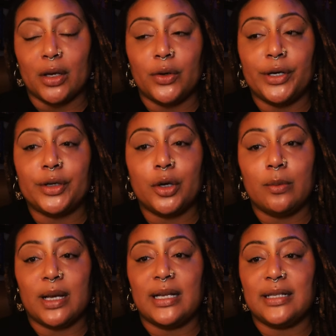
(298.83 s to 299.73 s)
Critical
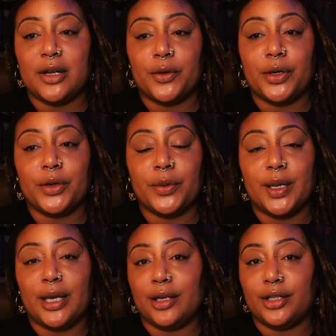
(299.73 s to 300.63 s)
mindset, critical
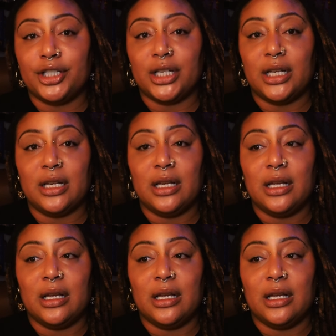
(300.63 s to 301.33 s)
energy,